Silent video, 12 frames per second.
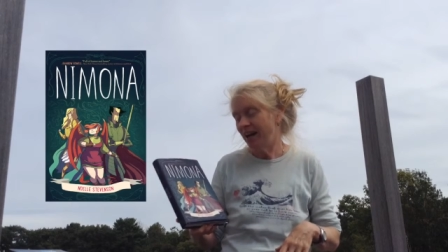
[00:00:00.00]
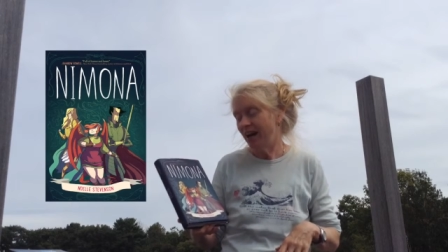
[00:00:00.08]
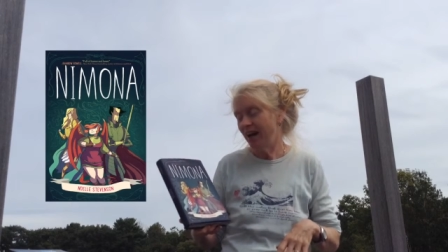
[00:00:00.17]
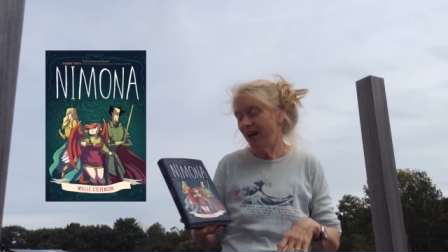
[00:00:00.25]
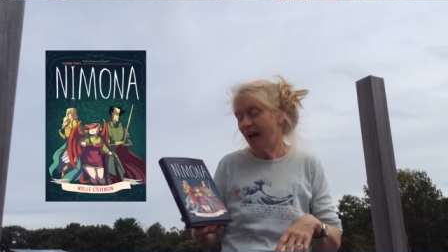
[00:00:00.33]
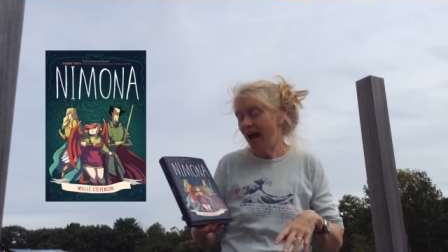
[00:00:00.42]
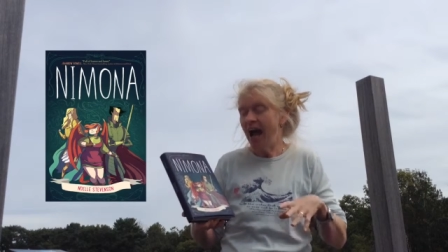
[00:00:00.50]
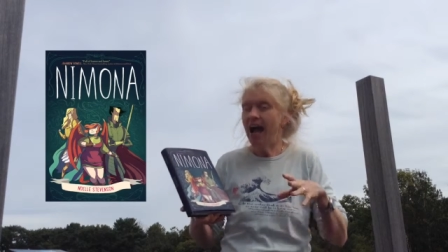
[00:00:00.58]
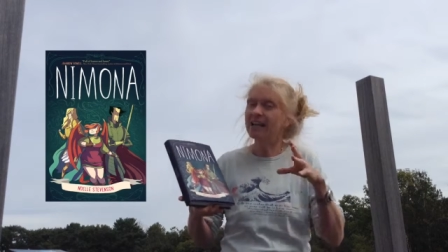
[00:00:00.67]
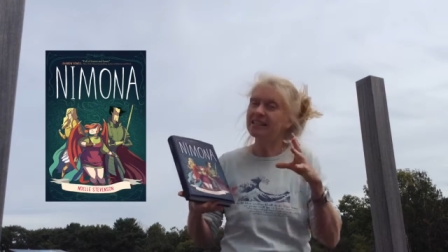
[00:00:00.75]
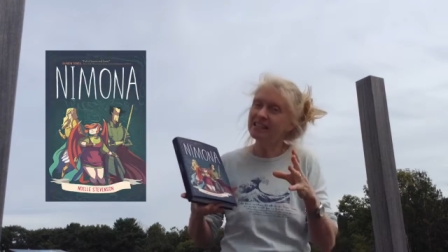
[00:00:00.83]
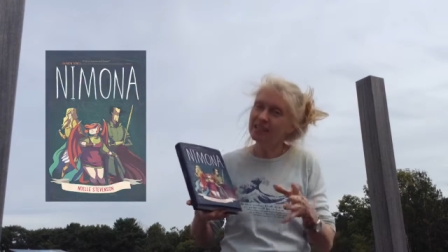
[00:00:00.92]
Uh,
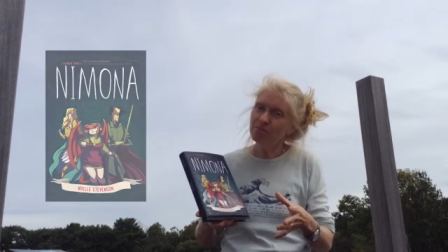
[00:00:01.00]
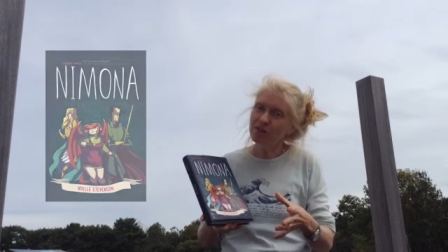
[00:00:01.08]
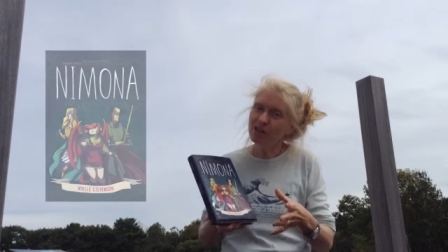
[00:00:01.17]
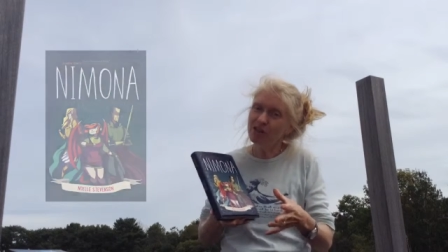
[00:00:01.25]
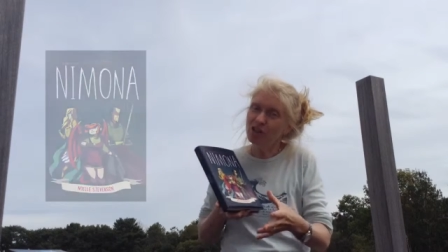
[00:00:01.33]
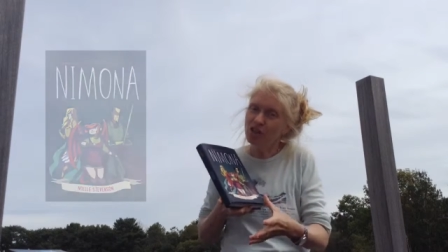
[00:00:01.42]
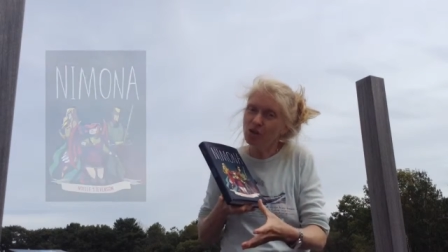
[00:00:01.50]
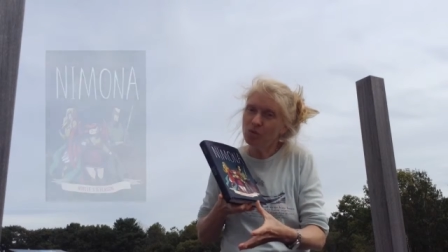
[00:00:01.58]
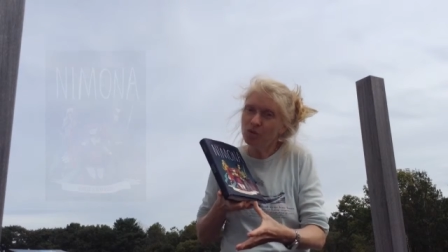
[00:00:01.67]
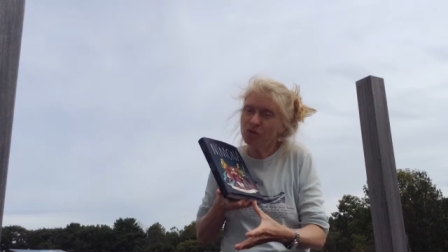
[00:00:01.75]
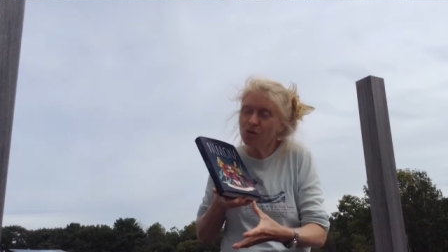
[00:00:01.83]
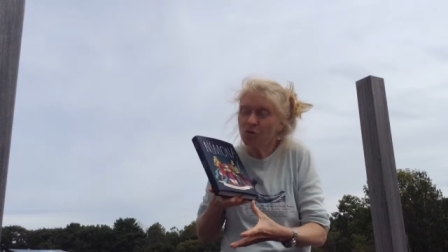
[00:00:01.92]
I did miss the
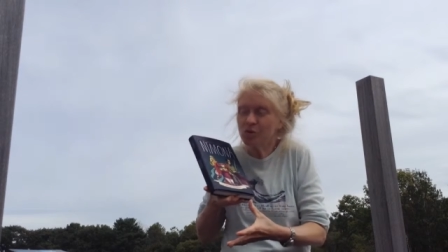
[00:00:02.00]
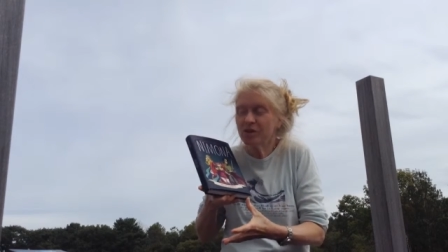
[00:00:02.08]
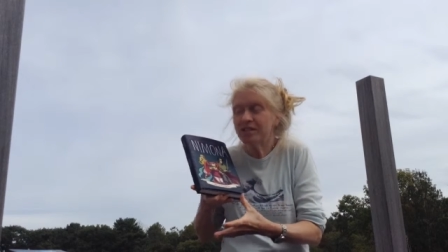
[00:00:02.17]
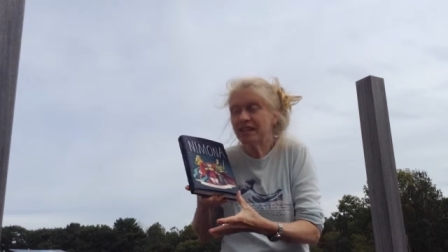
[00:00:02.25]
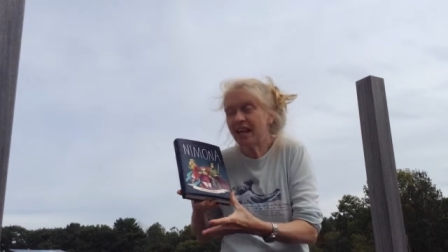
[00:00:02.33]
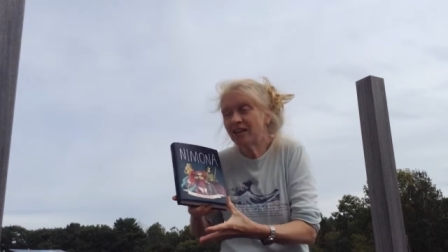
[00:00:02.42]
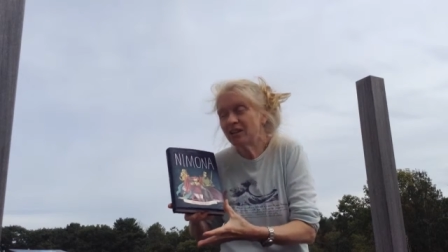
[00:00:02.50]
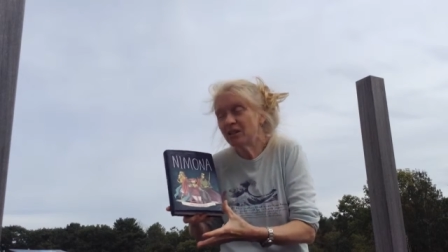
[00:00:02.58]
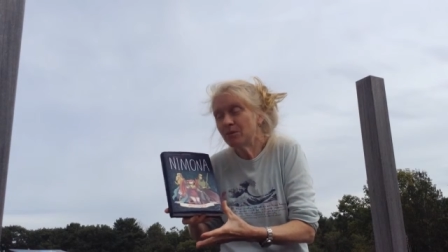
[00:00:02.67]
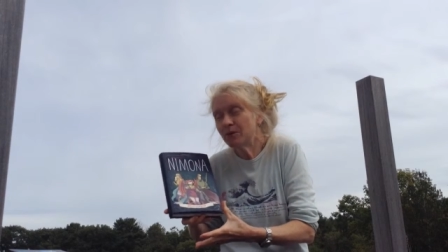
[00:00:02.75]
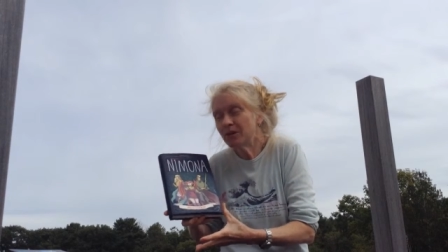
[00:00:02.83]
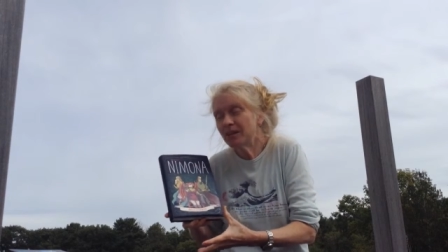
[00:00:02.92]
humor towards the end of the
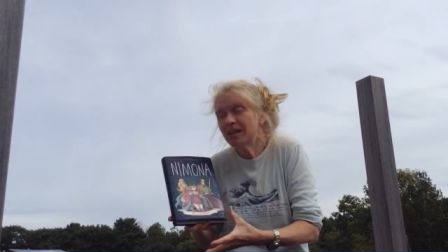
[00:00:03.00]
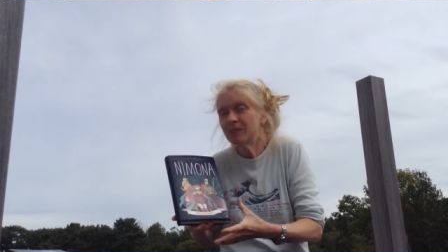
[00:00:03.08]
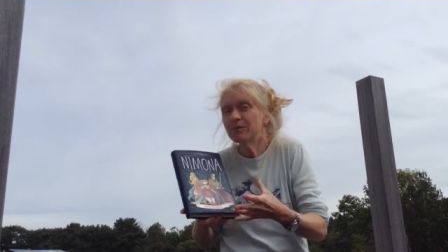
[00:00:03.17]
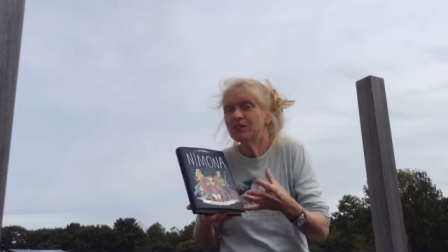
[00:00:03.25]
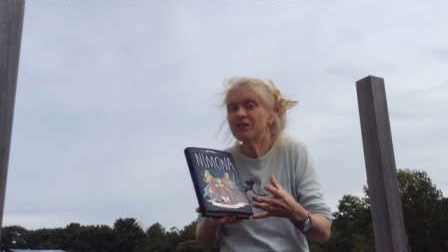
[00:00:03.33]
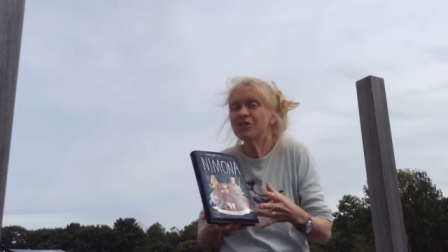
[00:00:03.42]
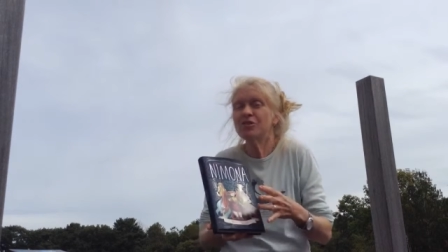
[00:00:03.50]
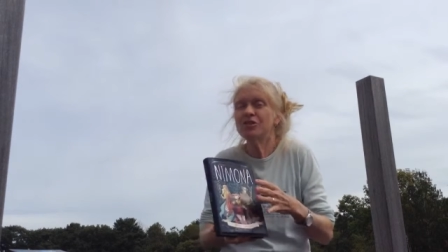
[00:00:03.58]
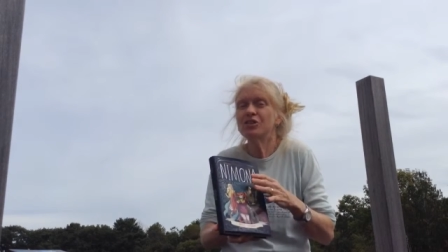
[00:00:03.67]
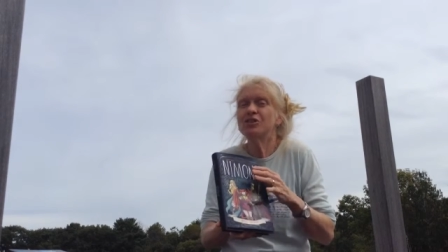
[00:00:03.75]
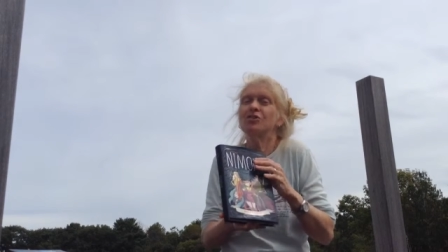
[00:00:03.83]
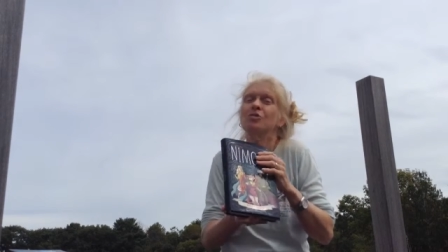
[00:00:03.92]
book, but still,
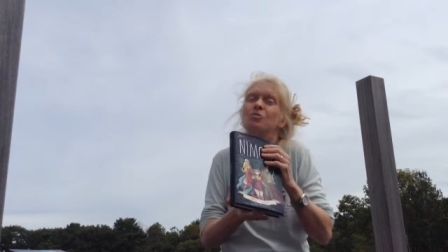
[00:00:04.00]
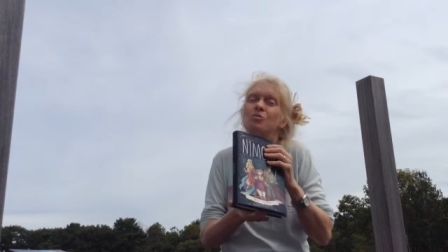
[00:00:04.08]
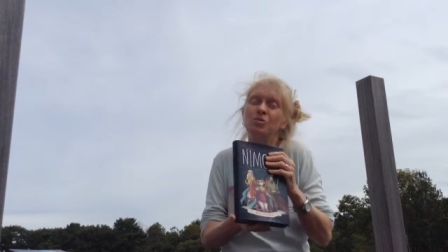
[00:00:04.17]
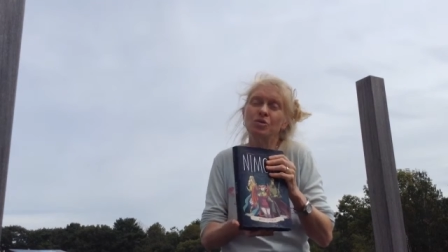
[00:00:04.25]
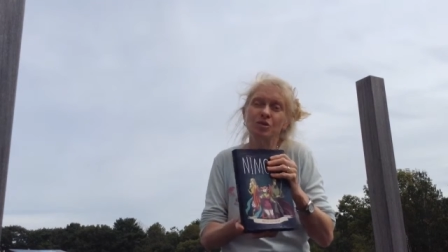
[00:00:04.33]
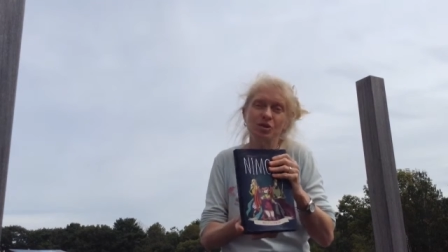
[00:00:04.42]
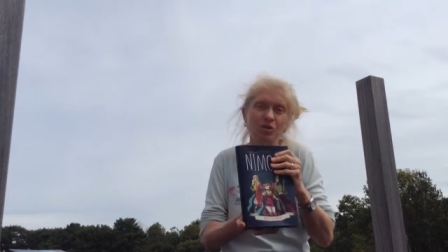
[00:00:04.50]
this is a really